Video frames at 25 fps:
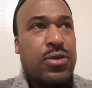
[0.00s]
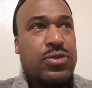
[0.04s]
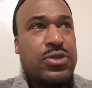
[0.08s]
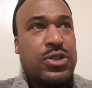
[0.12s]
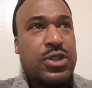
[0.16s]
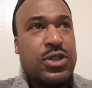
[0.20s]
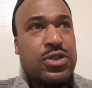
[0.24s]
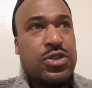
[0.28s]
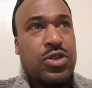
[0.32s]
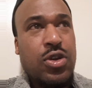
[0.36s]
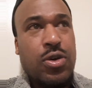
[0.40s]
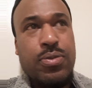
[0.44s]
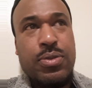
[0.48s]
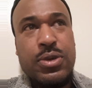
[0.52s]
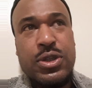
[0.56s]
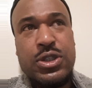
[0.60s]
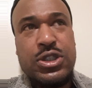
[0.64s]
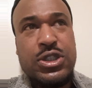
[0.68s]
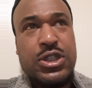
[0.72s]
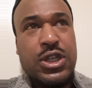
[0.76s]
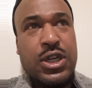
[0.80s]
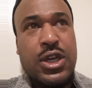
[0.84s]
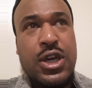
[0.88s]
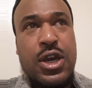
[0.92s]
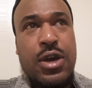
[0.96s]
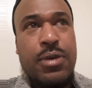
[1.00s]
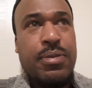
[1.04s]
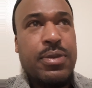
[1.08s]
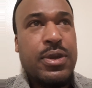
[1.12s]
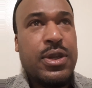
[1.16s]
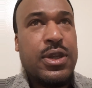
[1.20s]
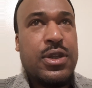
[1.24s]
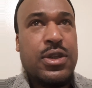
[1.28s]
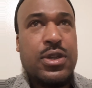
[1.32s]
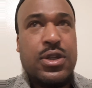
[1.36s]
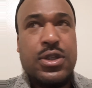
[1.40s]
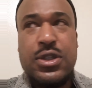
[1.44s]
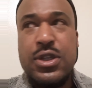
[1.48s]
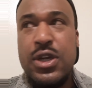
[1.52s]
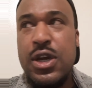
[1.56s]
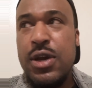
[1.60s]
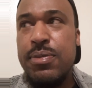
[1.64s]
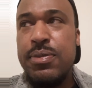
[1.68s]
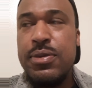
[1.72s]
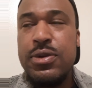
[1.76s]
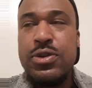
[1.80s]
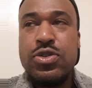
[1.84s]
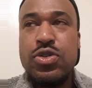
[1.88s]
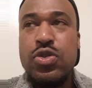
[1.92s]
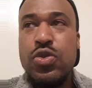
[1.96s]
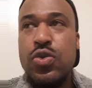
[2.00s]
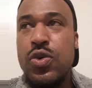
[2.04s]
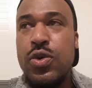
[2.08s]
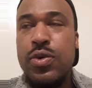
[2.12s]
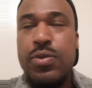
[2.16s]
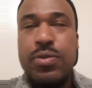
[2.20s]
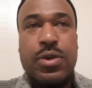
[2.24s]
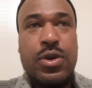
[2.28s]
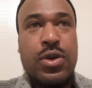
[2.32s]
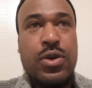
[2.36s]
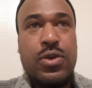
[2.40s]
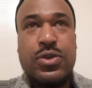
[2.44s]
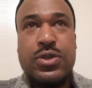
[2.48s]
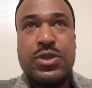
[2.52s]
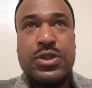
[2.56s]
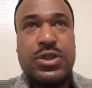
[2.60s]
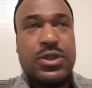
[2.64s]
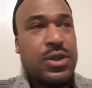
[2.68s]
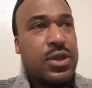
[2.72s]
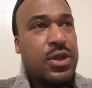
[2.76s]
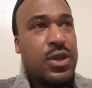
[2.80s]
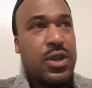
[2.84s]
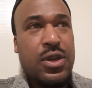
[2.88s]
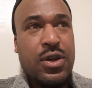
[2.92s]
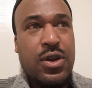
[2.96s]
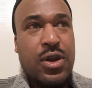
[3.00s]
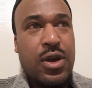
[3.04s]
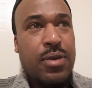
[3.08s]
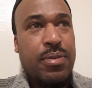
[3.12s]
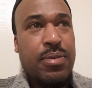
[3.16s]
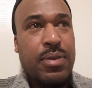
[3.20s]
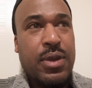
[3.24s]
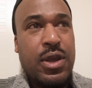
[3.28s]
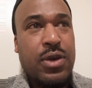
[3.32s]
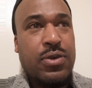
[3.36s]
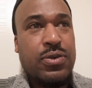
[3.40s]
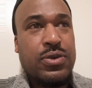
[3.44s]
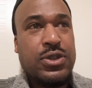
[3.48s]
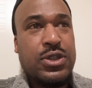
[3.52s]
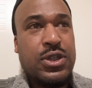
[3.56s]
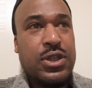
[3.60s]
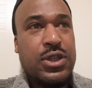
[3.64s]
was just so much shit coming to him, you know what I mean?